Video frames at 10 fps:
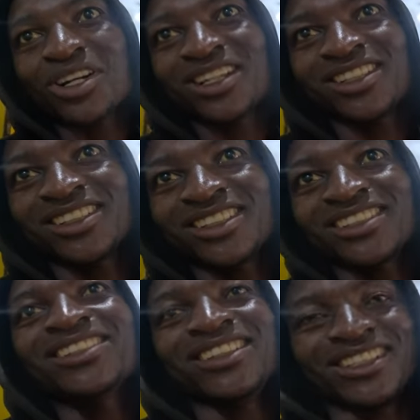Thank
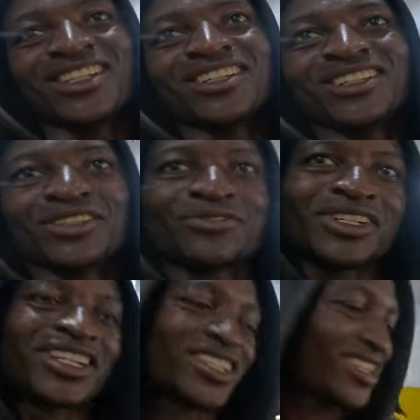you, thank you. I'm
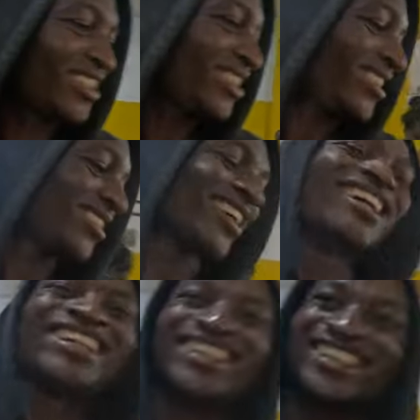starting
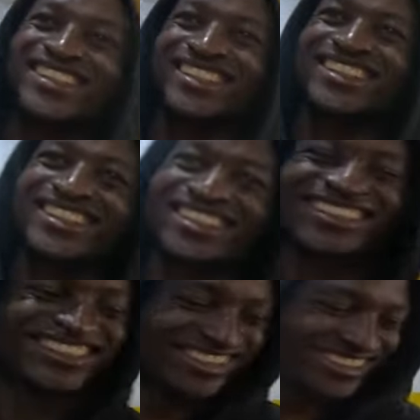
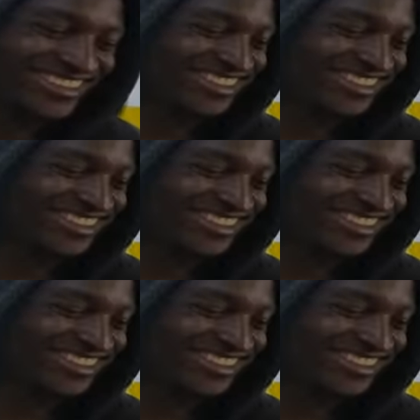to be